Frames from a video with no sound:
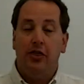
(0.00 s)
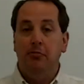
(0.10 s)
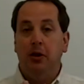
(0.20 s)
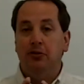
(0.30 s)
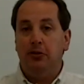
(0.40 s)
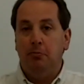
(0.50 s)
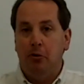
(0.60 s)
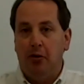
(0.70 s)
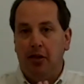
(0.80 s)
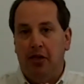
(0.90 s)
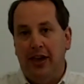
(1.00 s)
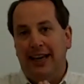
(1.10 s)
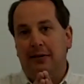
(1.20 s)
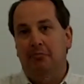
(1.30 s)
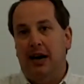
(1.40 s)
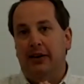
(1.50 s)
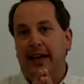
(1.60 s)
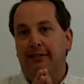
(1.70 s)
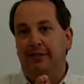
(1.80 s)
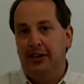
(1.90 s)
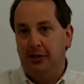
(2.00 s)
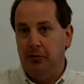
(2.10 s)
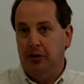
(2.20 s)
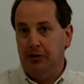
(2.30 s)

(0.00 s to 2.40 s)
The most important thing about a visual